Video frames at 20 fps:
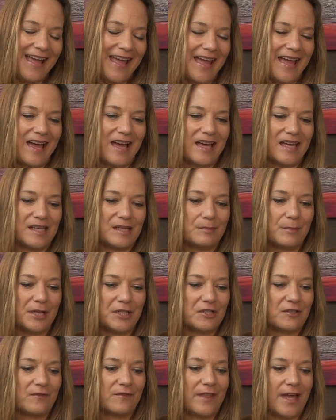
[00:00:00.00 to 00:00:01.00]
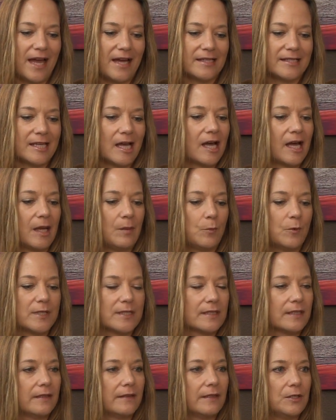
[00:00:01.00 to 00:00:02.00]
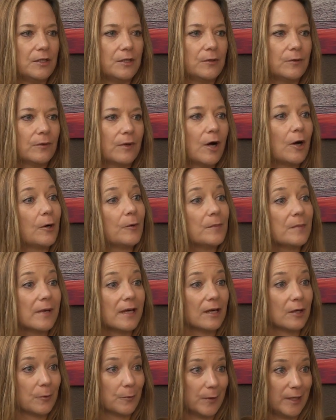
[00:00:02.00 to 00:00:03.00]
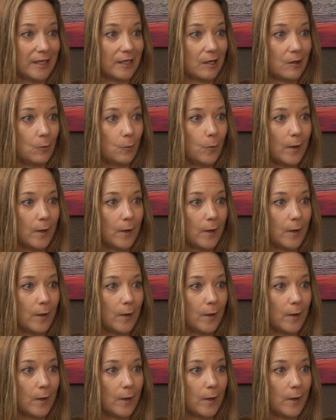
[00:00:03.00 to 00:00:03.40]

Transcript: And much of that time was new home arena,